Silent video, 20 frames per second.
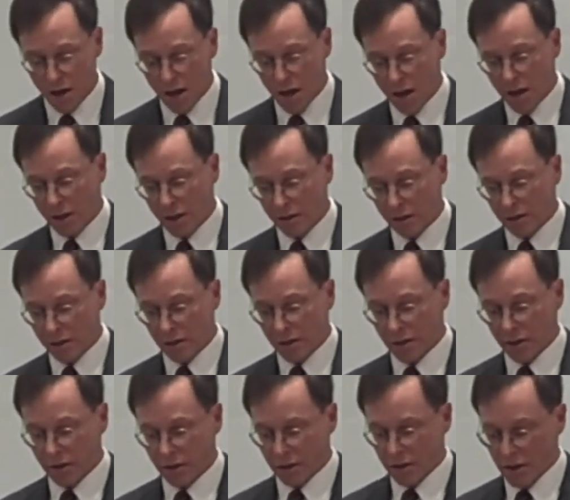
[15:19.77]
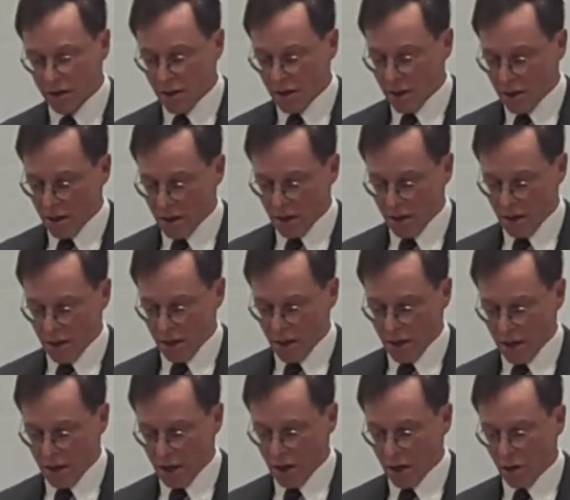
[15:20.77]

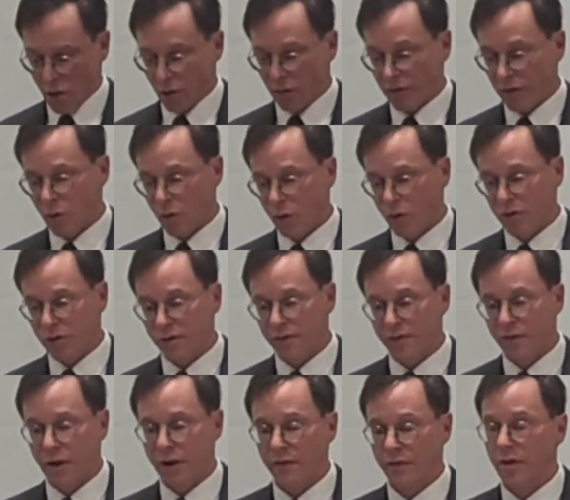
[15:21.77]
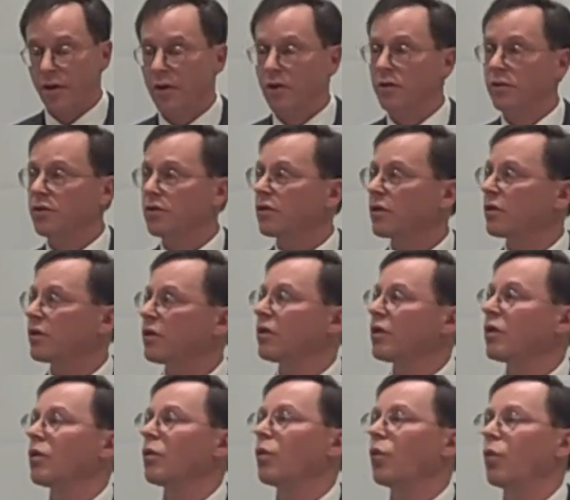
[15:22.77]
and over the course of 5 years,
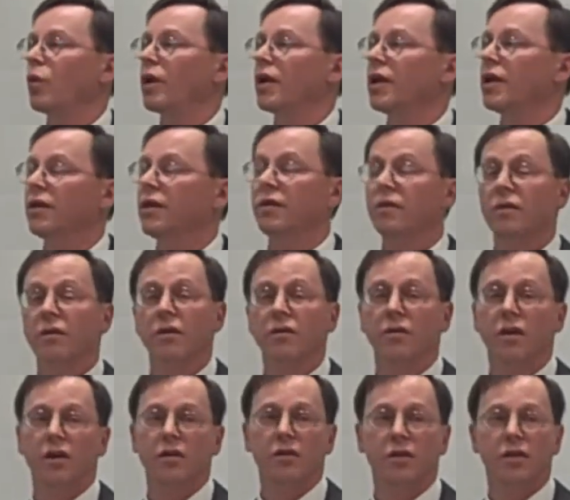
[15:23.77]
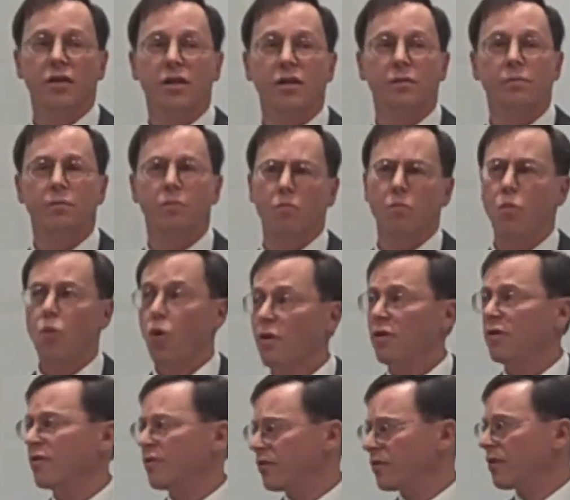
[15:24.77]
we conducted more
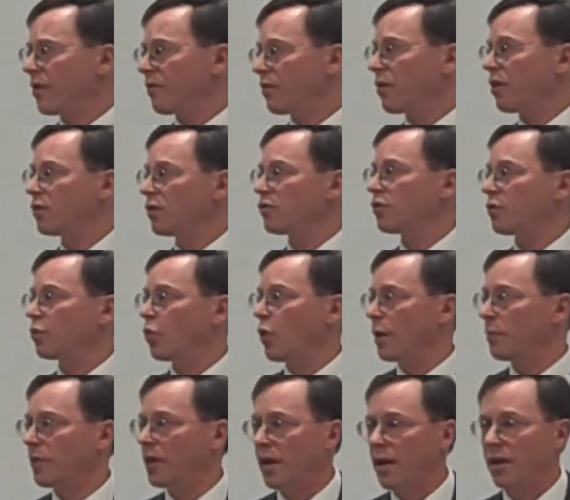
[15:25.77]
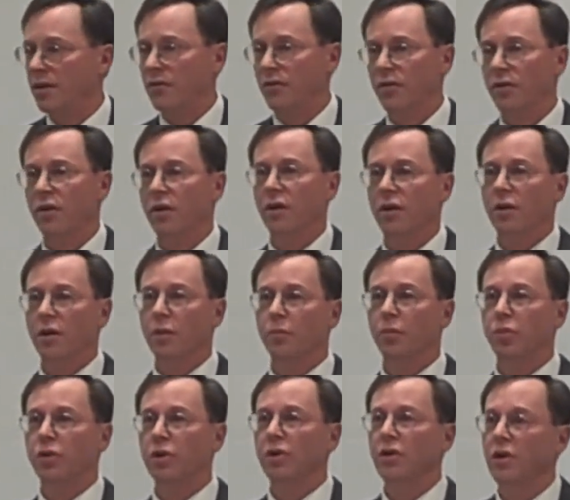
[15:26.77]
than 700 webcasts,
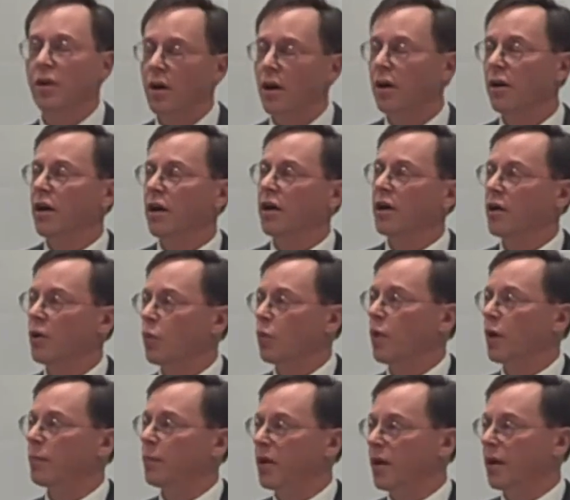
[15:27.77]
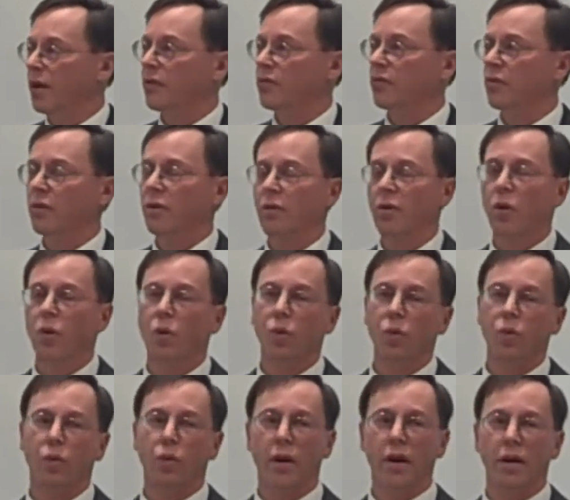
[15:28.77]
completely unedited webcasts on a
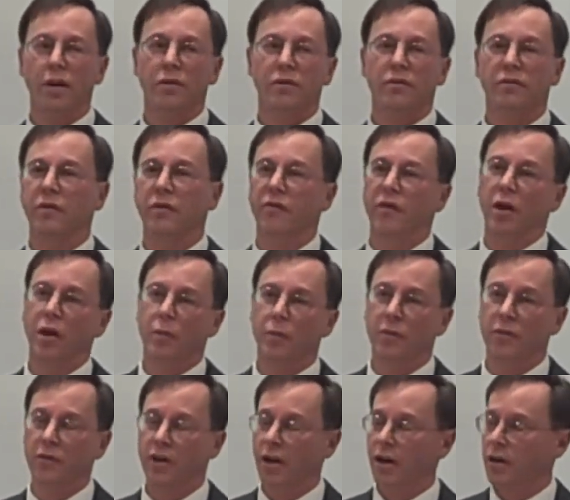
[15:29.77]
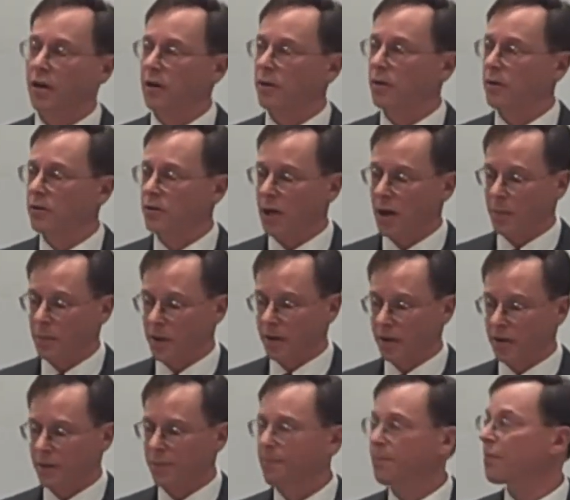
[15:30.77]
whole range of development
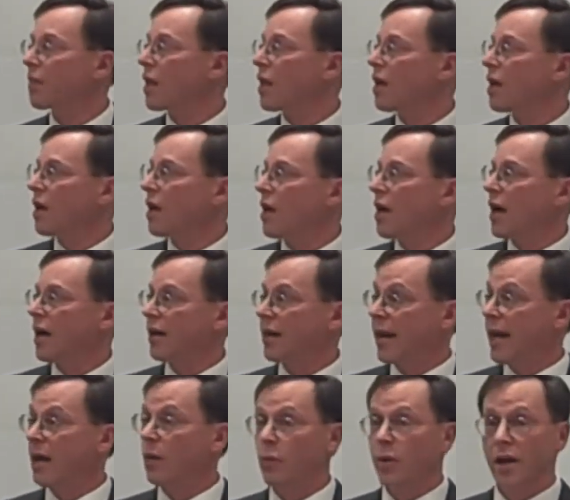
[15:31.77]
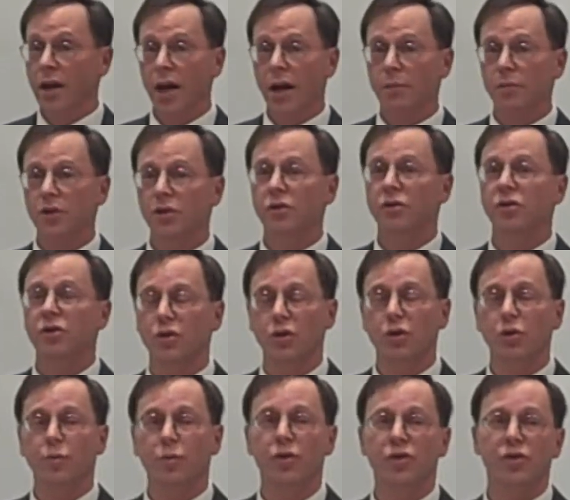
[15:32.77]
topics. And again, we captured
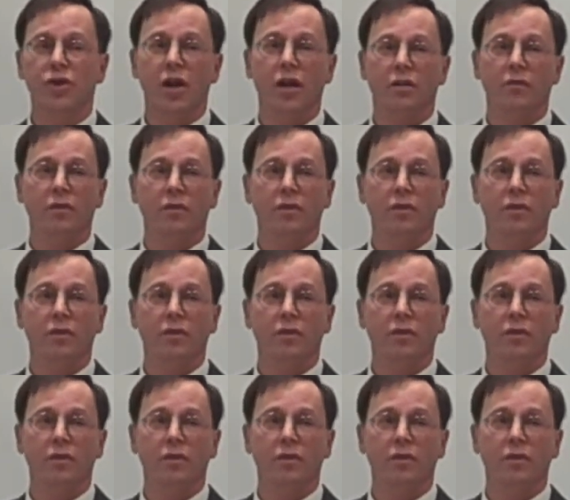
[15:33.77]
2%